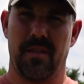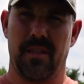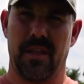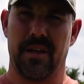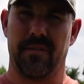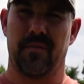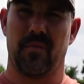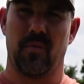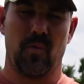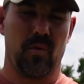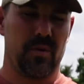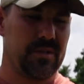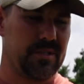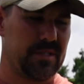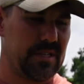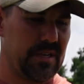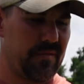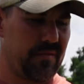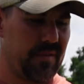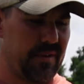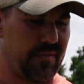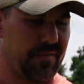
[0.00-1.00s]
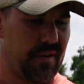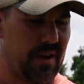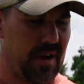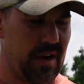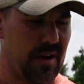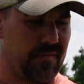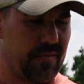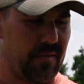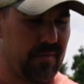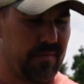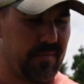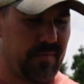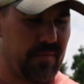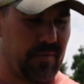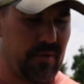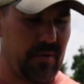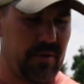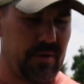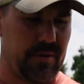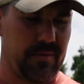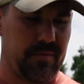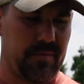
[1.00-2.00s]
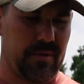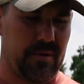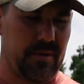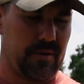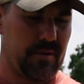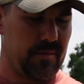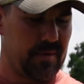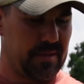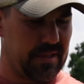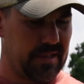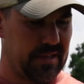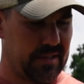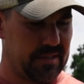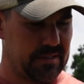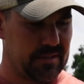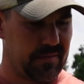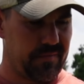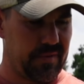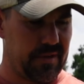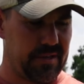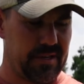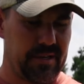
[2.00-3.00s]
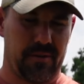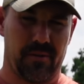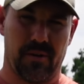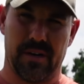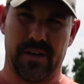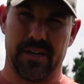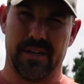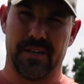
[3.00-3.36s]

They have a 175 up front. I think it's a 50 grain